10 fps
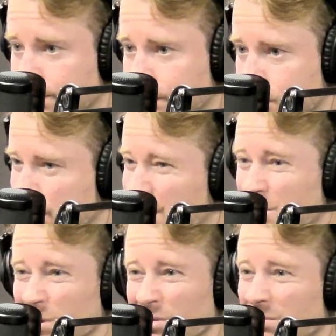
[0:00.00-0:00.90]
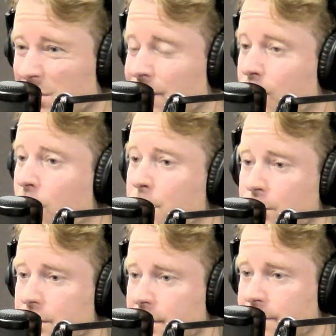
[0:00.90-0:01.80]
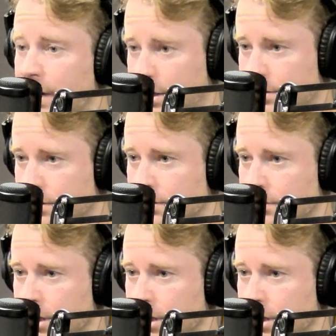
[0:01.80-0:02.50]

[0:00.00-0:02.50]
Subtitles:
So we can build up to 40% faster.